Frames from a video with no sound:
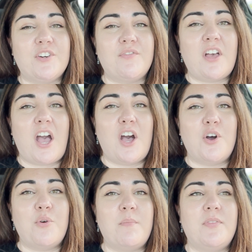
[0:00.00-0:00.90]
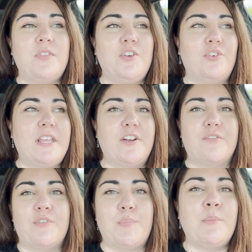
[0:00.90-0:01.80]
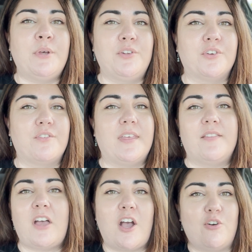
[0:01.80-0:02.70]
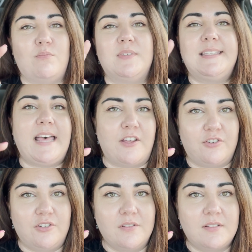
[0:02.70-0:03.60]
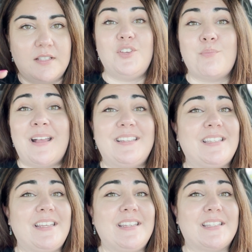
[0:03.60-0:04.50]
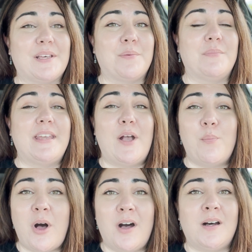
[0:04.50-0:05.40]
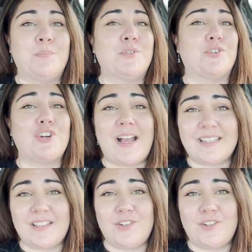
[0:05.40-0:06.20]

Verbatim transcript: of the home, you'll hear from the builder that the home settles. You might see some nail pops or cracks in the